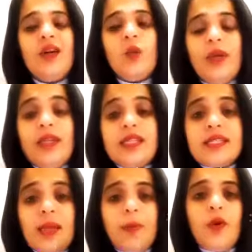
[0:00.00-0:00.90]
when the
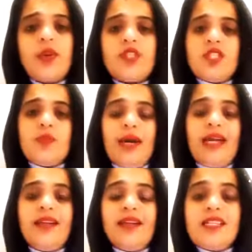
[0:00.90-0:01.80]
subconscious
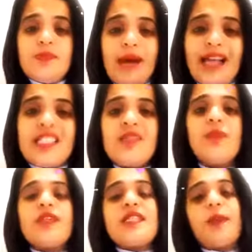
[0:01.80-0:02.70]
mind is
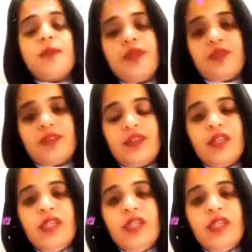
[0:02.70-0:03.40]
maximum receptive